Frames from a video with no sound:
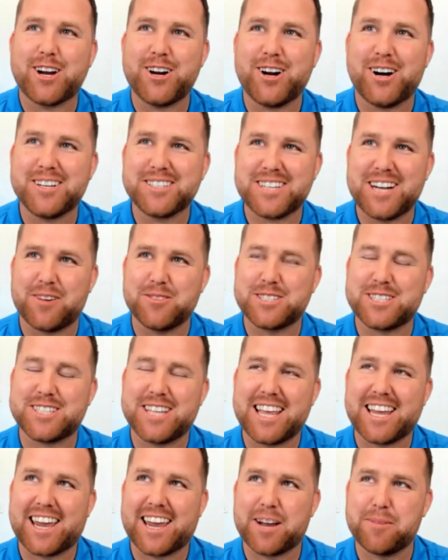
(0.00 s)
Austin, I was
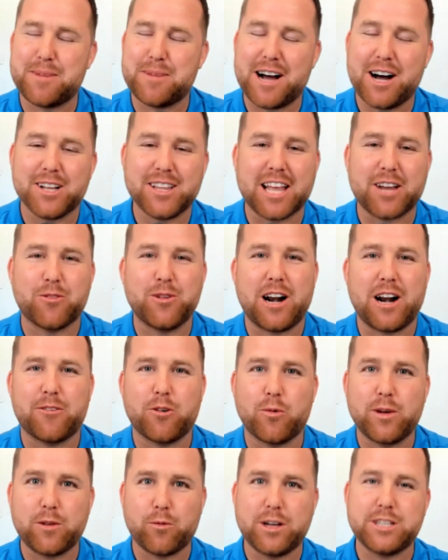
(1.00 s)
thinking about like whenever
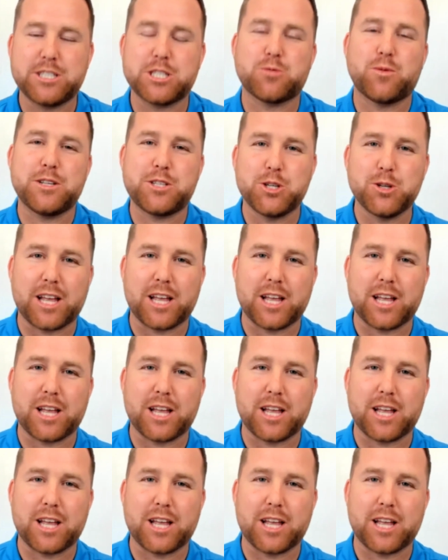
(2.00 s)
we just went to